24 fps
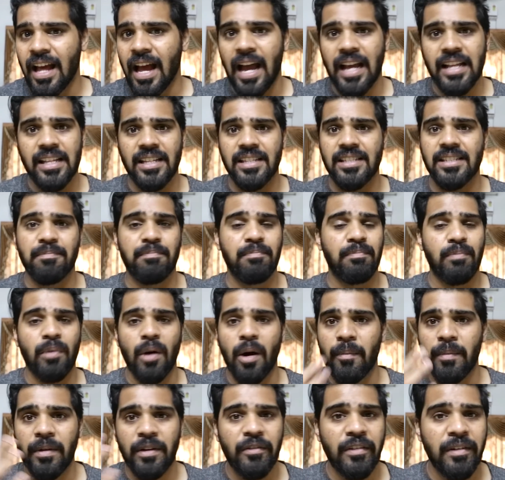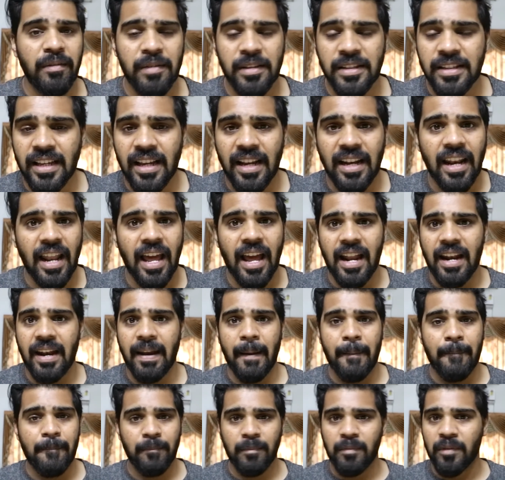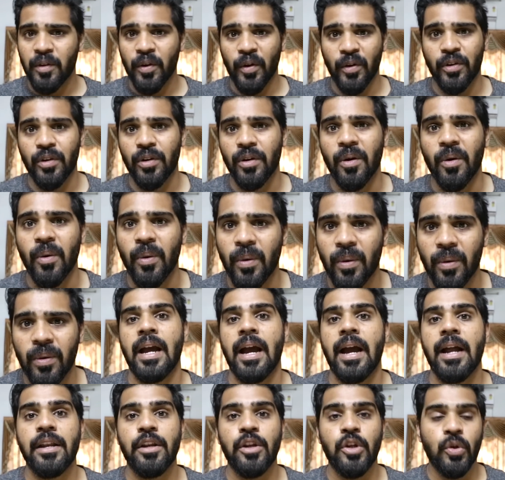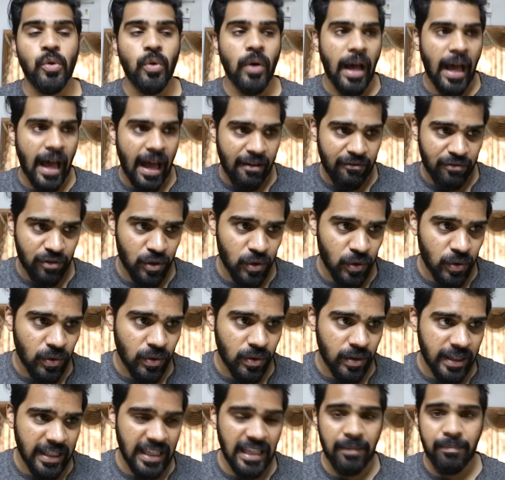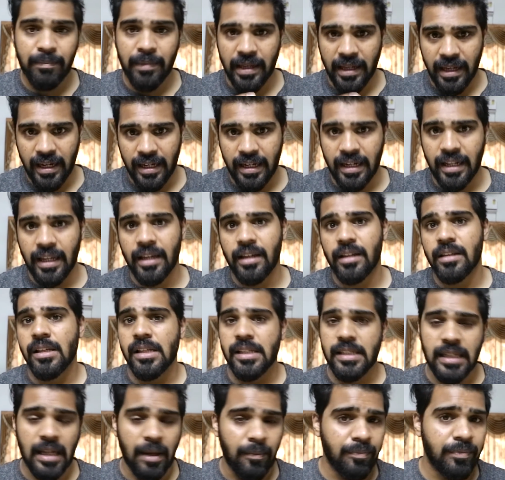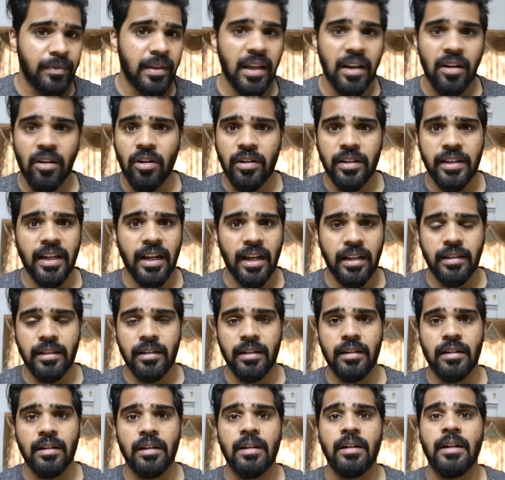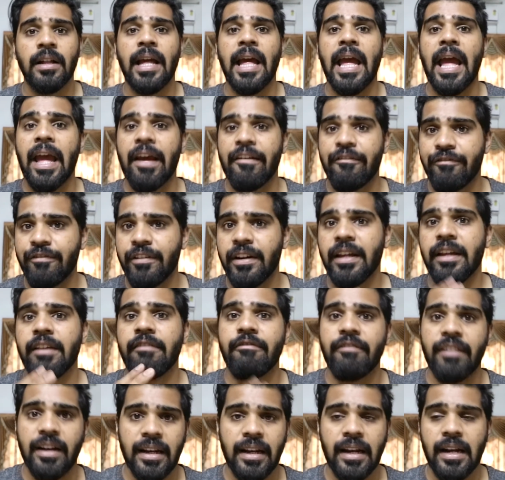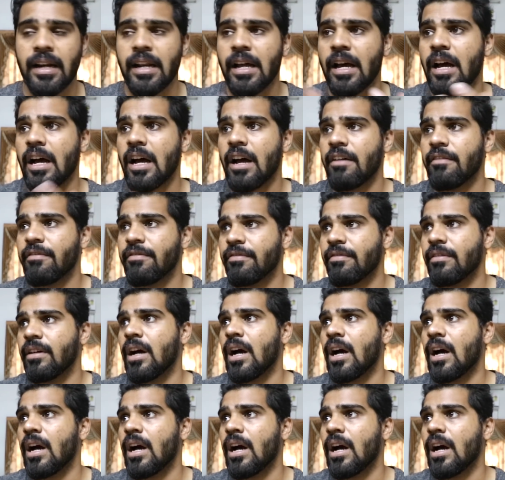I just pop in one biscuit and I'm good to go. And you have to keep eating something or the other every 1.5